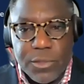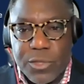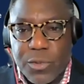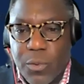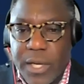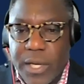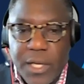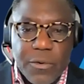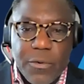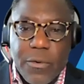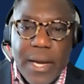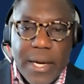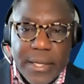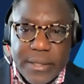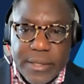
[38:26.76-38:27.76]
20
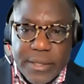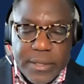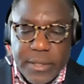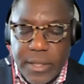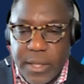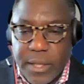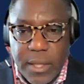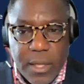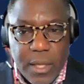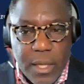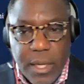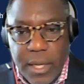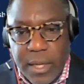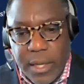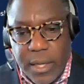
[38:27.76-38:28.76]
credits
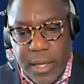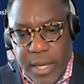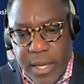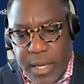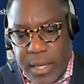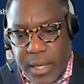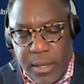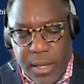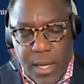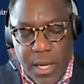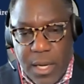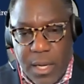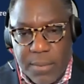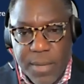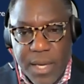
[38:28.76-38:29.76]
in a
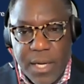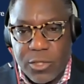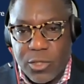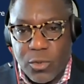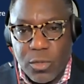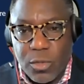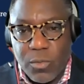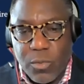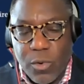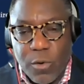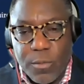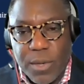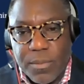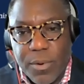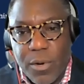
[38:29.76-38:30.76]
dual
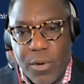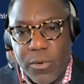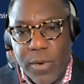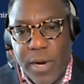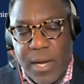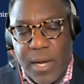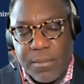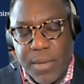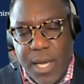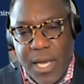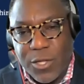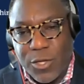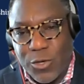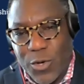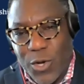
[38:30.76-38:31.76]
enrollment program,
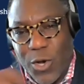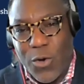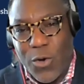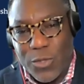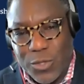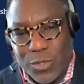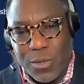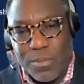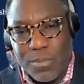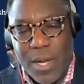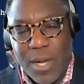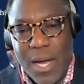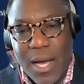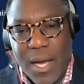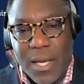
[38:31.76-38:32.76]
and you go to
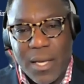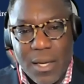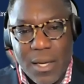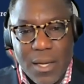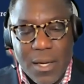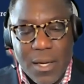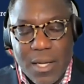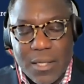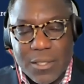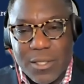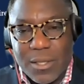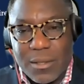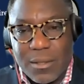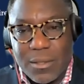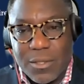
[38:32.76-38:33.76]
apply
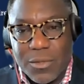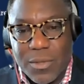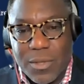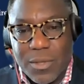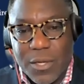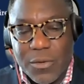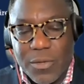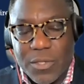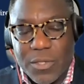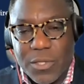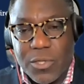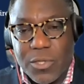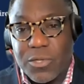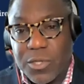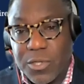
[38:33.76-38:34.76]
to another
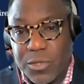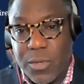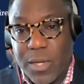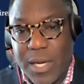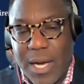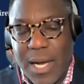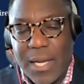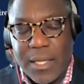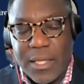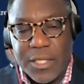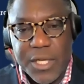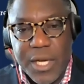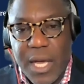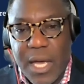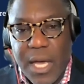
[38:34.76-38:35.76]
institution, to a
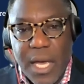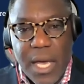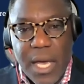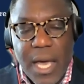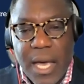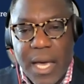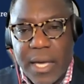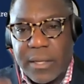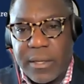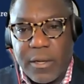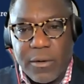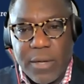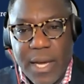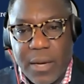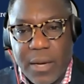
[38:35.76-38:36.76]
college, and
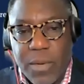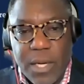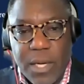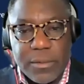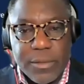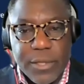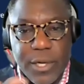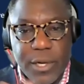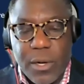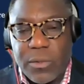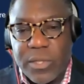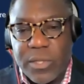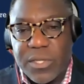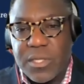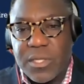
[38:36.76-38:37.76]
they're like, well,
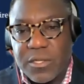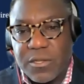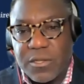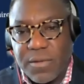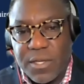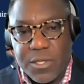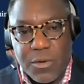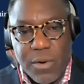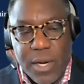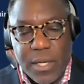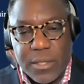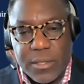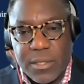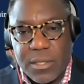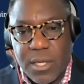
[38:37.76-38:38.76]
only 6 of these
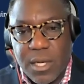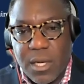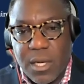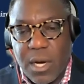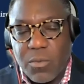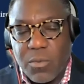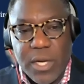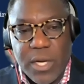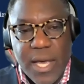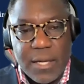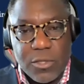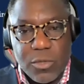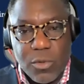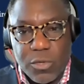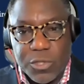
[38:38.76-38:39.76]
credits will
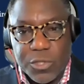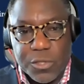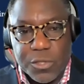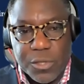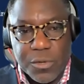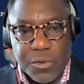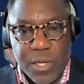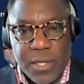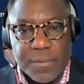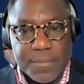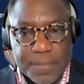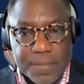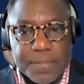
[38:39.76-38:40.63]
count towards your degree.